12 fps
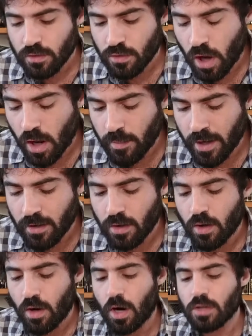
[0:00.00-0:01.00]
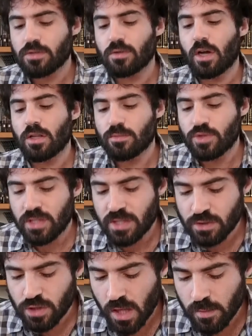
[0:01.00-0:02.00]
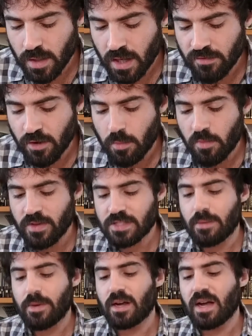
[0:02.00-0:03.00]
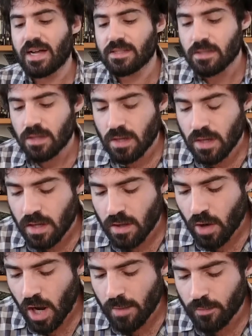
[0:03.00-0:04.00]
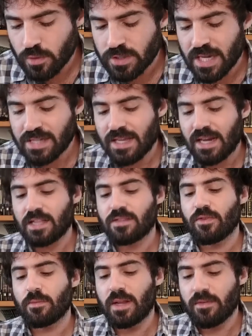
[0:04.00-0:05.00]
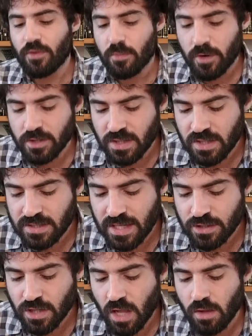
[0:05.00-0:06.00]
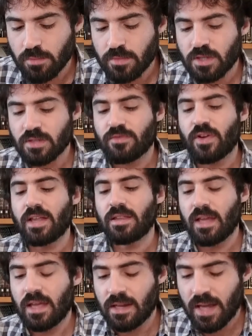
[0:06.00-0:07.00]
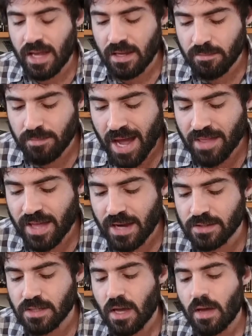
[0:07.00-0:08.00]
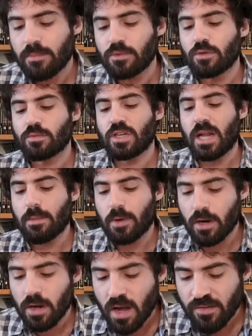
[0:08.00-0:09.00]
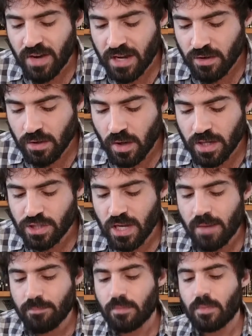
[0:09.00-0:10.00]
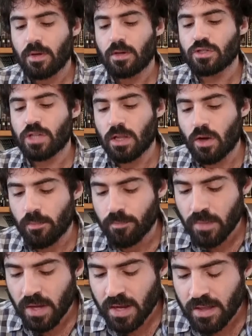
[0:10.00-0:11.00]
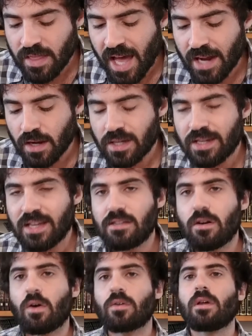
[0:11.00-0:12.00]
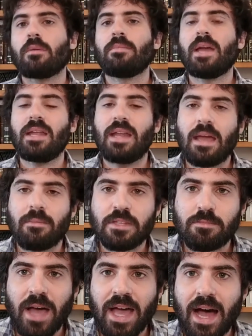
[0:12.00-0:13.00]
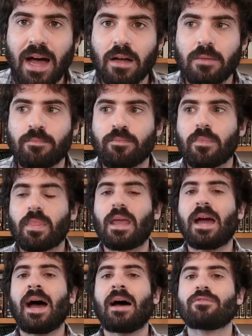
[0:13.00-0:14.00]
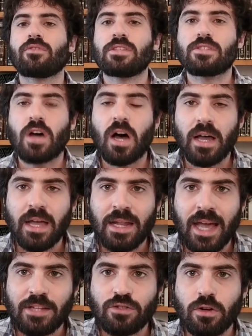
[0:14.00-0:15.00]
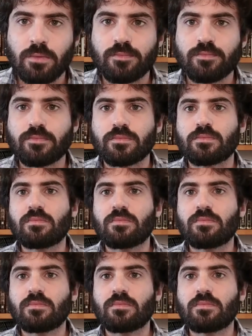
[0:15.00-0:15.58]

The Amar also the adam shitin shalom lachaver b'veisamerchatz. Um, who says that it's forbidden for a person to say shalom to his friend in a bathhouse, mishum shenemar, vayikolo Hashem, shalom. That Gidon made a mizbeach after he saw an angel